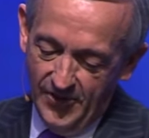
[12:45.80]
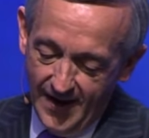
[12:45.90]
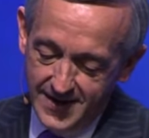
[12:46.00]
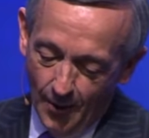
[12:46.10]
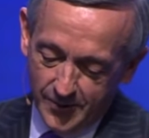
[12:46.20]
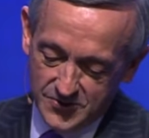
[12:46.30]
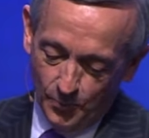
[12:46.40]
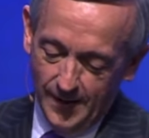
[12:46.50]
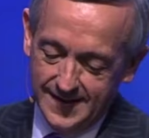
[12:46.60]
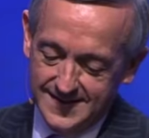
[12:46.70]
But then
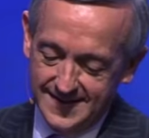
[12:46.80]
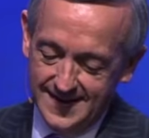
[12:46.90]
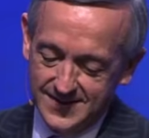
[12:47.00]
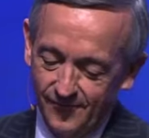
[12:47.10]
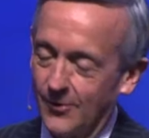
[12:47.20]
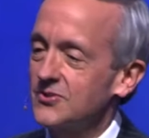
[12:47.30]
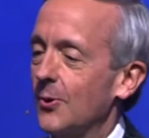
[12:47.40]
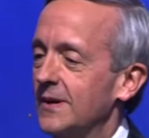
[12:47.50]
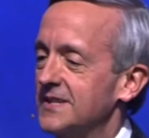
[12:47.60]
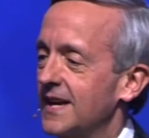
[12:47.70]
notice what he says in verse
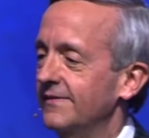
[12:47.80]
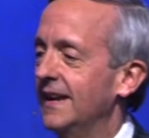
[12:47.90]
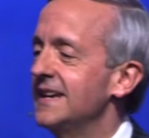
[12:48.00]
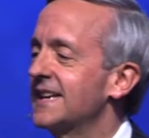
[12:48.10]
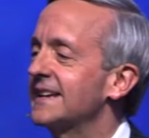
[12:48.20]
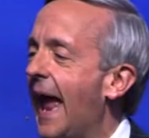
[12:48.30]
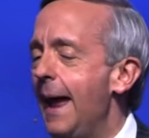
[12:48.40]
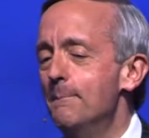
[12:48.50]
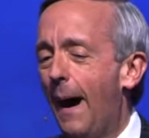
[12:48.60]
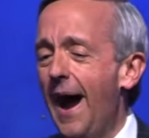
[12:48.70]
thirty-seven. He says,
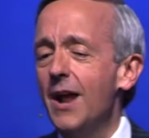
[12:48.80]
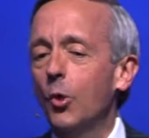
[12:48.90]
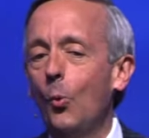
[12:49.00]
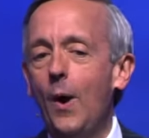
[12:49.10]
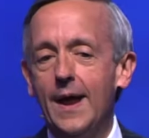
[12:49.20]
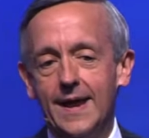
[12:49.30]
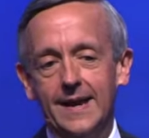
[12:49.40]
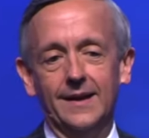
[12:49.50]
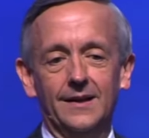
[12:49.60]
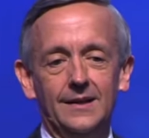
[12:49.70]
and by the
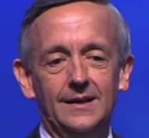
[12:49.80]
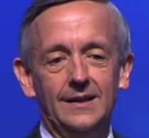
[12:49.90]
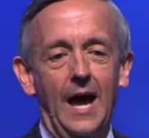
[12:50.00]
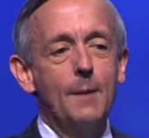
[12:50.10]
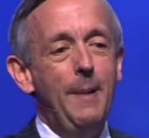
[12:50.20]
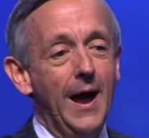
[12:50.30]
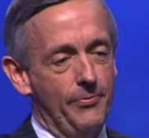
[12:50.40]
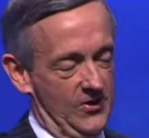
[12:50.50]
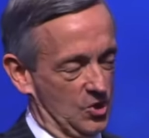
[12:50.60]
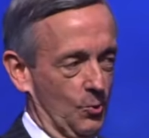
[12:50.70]
way,
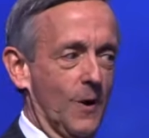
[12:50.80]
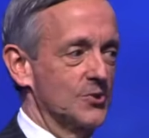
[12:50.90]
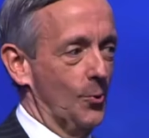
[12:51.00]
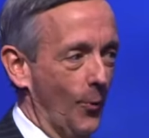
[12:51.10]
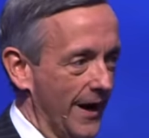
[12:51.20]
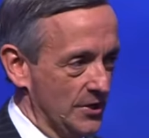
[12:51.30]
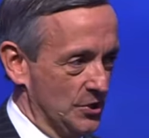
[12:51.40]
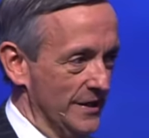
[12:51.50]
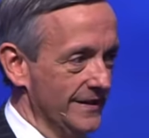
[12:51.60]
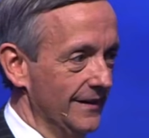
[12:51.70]
about this
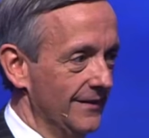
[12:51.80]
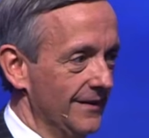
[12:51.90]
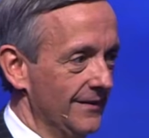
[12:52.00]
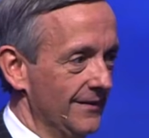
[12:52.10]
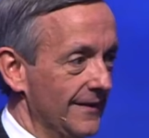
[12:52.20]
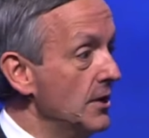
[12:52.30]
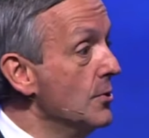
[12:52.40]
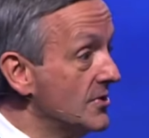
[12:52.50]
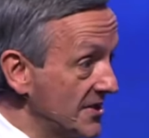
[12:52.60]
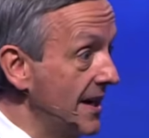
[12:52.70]
resurrection that
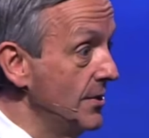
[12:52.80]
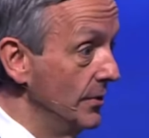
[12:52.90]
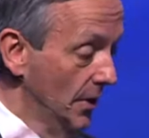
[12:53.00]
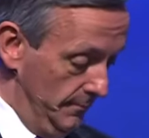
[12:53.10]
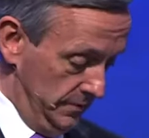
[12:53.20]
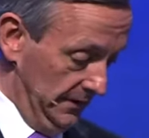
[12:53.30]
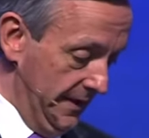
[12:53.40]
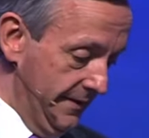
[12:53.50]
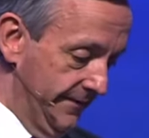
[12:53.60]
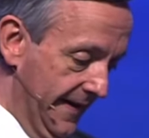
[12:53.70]
you say you don't
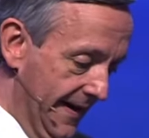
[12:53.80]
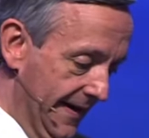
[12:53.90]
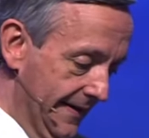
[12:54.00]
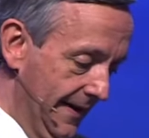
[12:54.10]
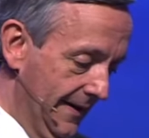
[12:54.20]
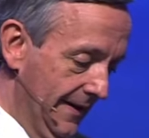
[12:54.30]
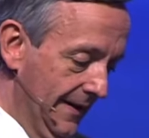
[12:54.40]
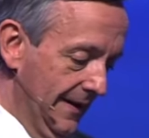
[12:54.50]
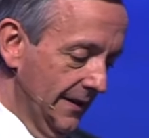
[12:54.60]
believe in,